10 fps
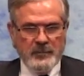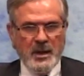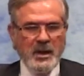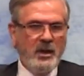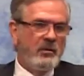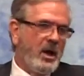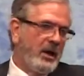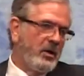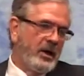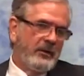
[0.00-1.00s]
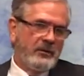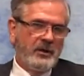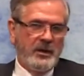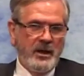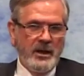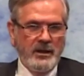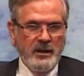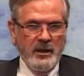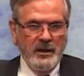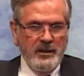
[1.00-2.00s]
9 or 9:30 at night,
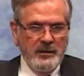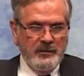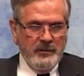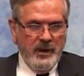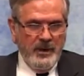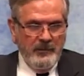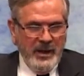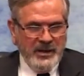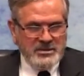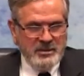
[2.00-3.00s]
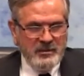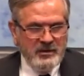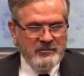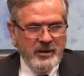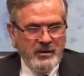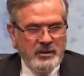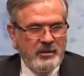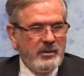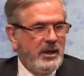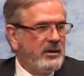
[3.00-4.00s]
asking me if I would
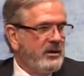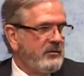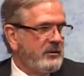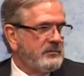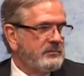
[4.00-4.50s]
come down to interview.